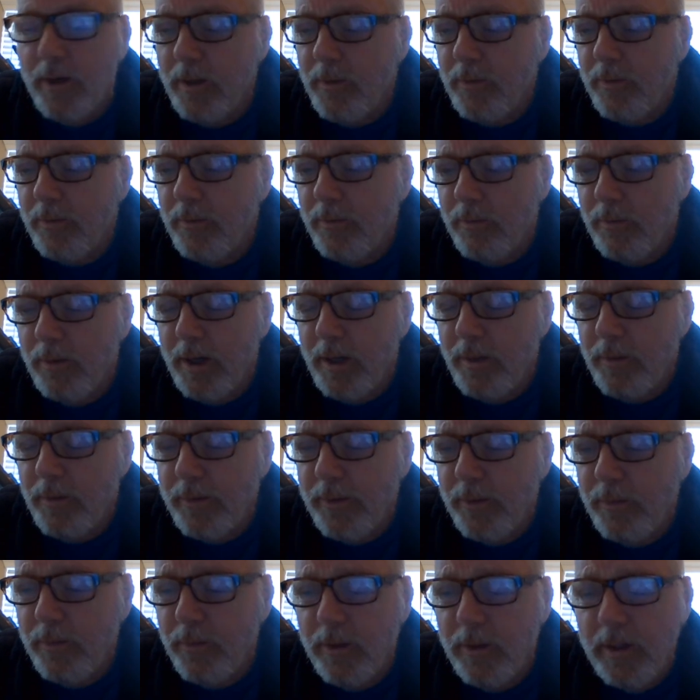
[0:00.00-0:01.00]
Why, why
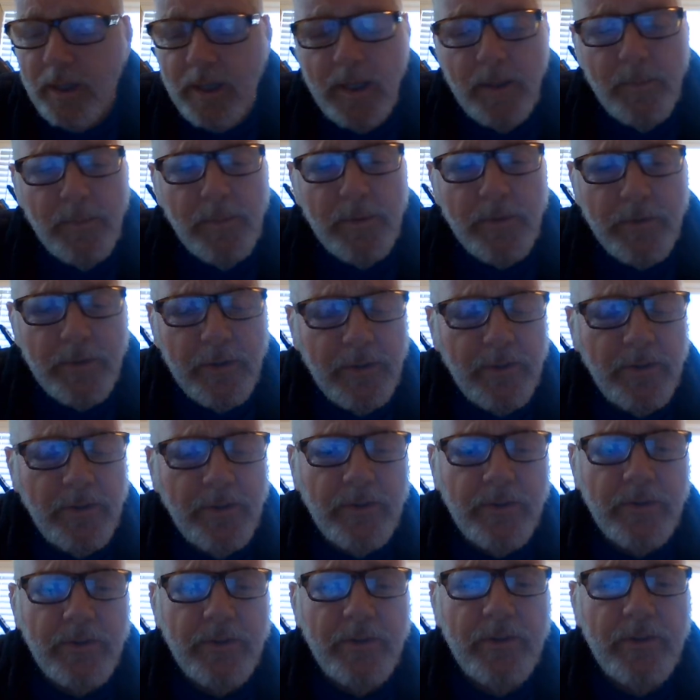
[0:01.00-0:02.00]
would you want to come to
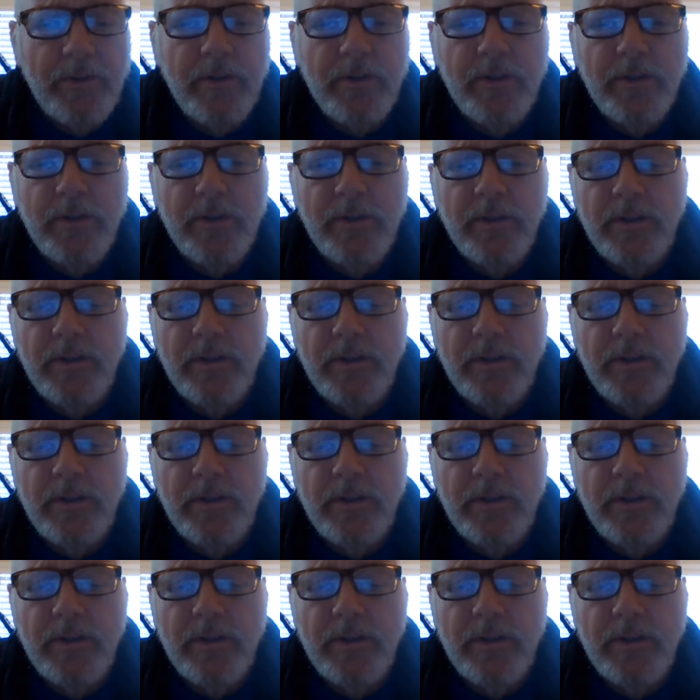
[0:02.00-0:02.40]
church?